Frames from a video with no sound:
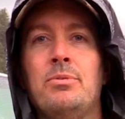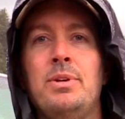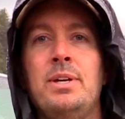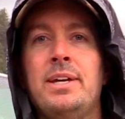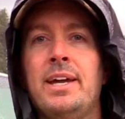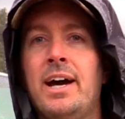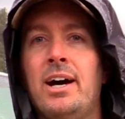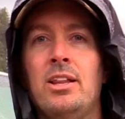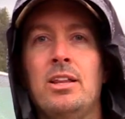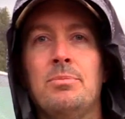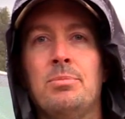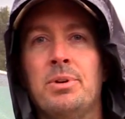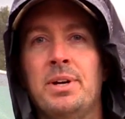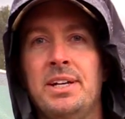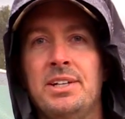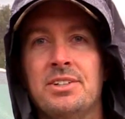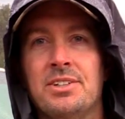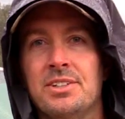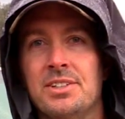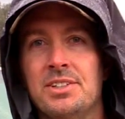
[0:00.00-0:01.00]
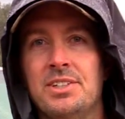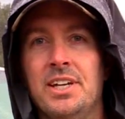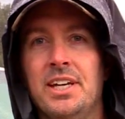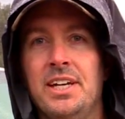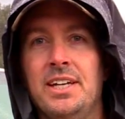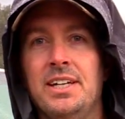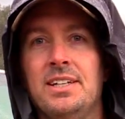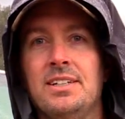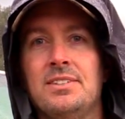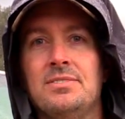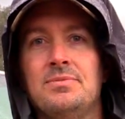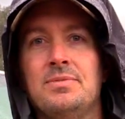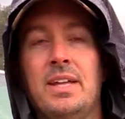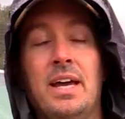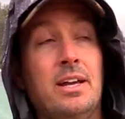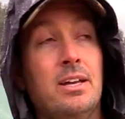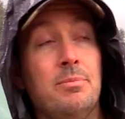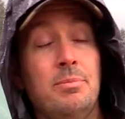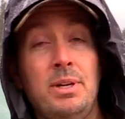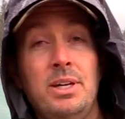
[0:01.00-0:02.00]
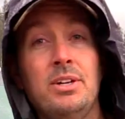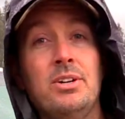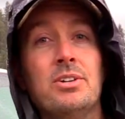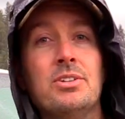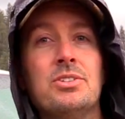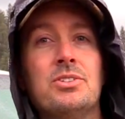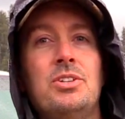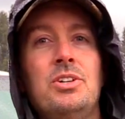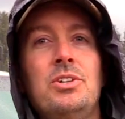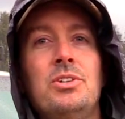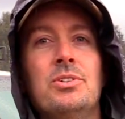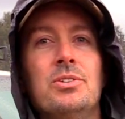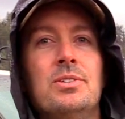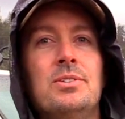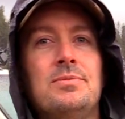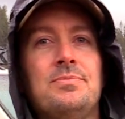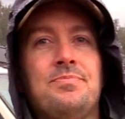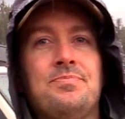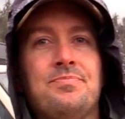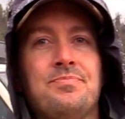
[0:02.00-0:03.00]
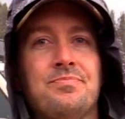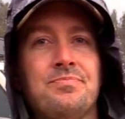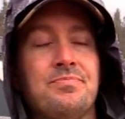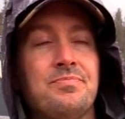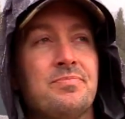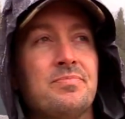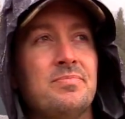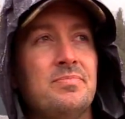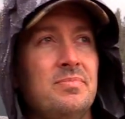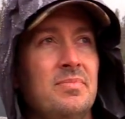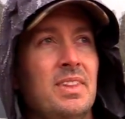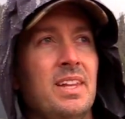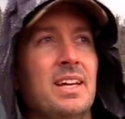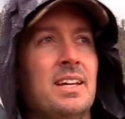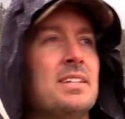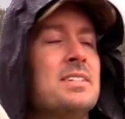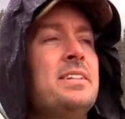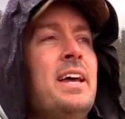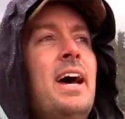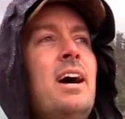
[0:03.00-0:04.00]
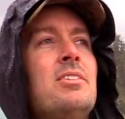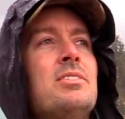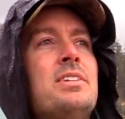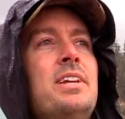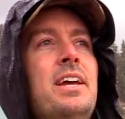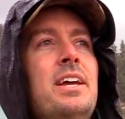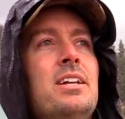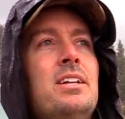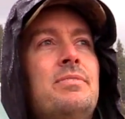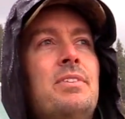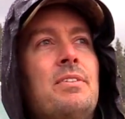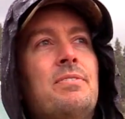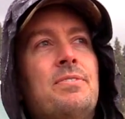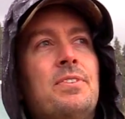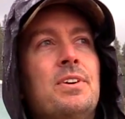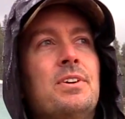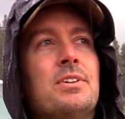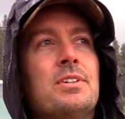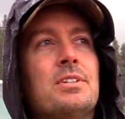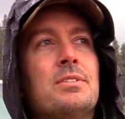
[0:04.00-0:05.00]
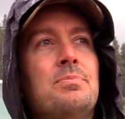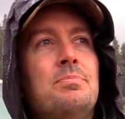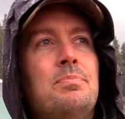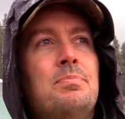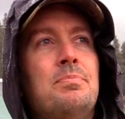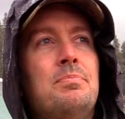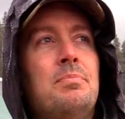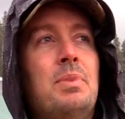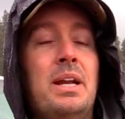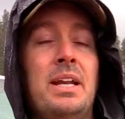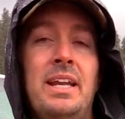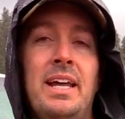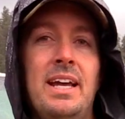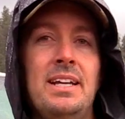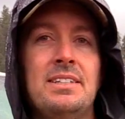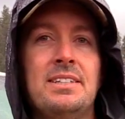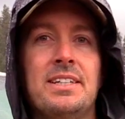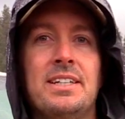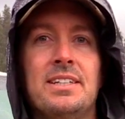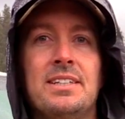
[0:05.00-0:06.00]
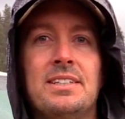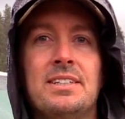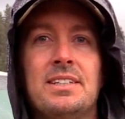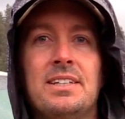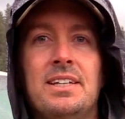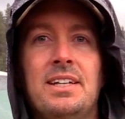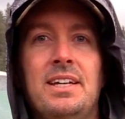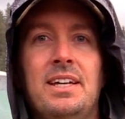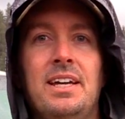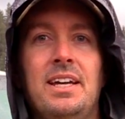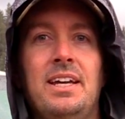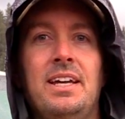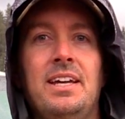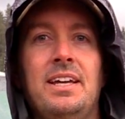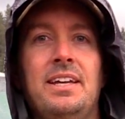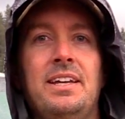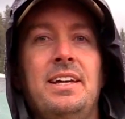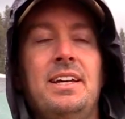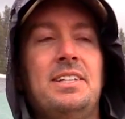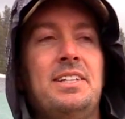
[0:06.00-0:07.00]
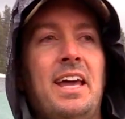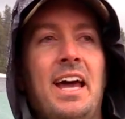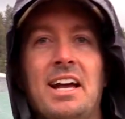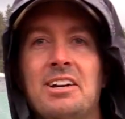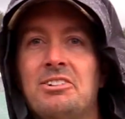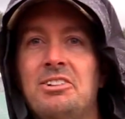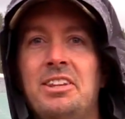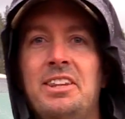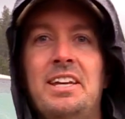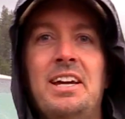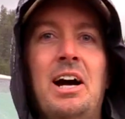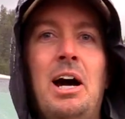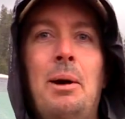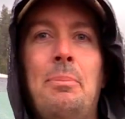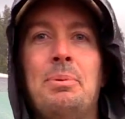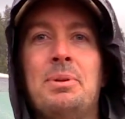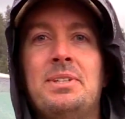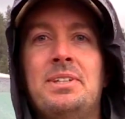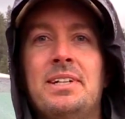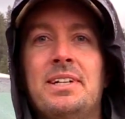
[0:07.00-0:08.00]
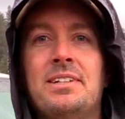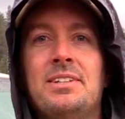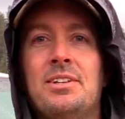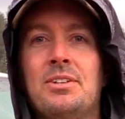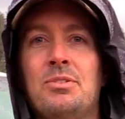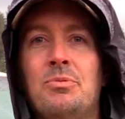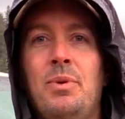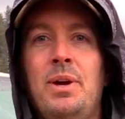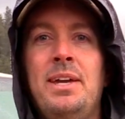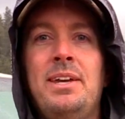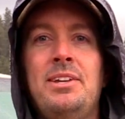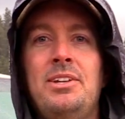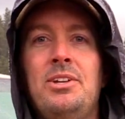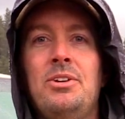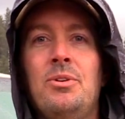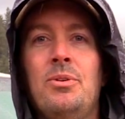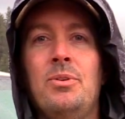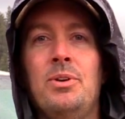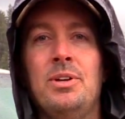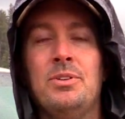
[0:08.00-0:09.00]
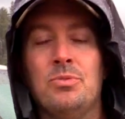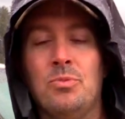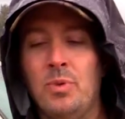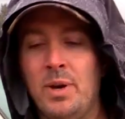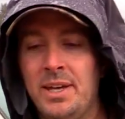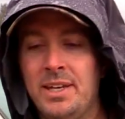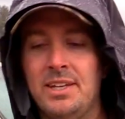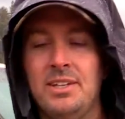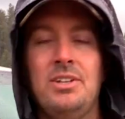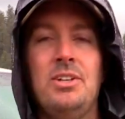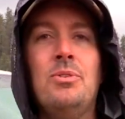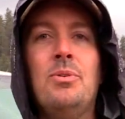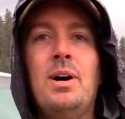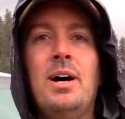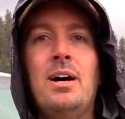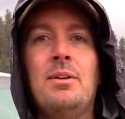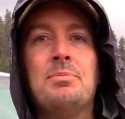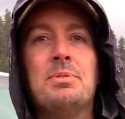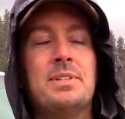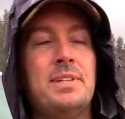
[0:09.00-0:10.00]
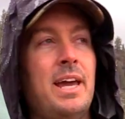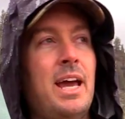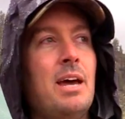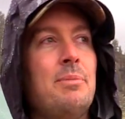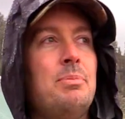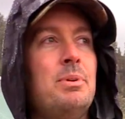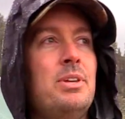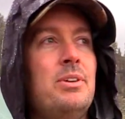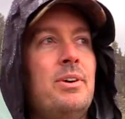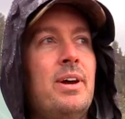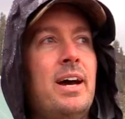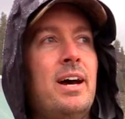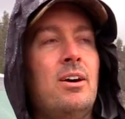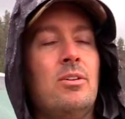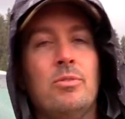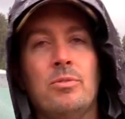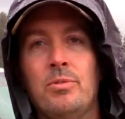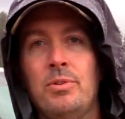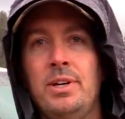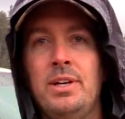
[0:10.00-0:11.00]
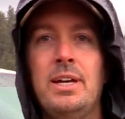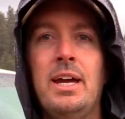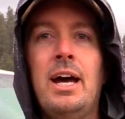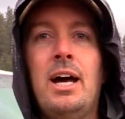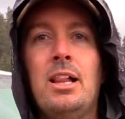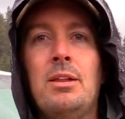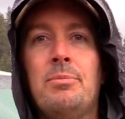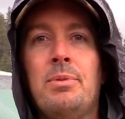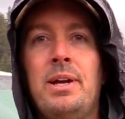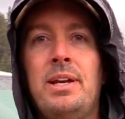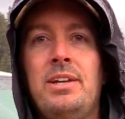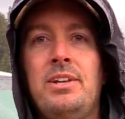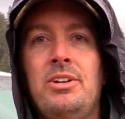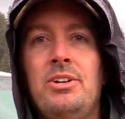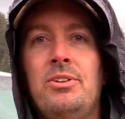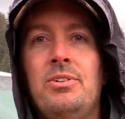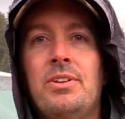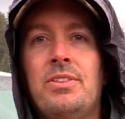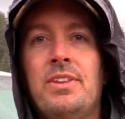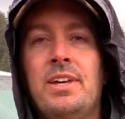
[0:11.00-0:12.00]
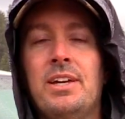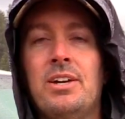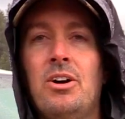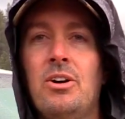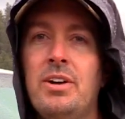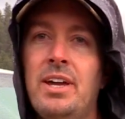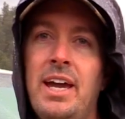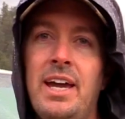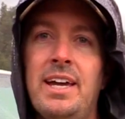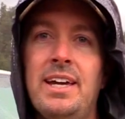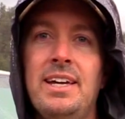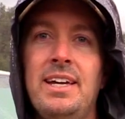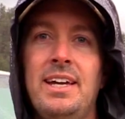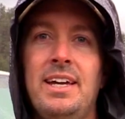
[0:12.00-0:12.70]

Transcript: recalibration saying. That could be yours too. It sounds negative at first, but in essence, it's actually the opposite, because it's waking you up, snapping you out, recalibrating you to think, okay,